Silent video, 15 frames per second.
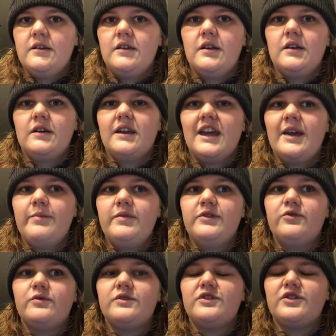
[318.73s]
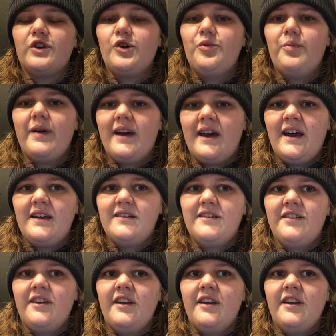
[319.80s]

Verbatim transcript: The campus was so packed